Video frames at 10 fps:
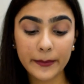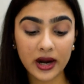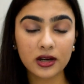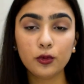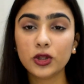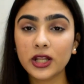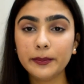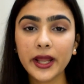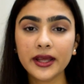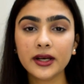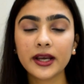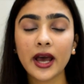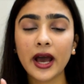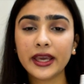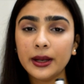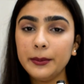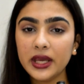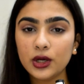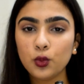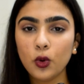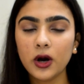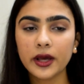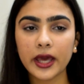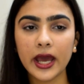but with lip liner I can make it work.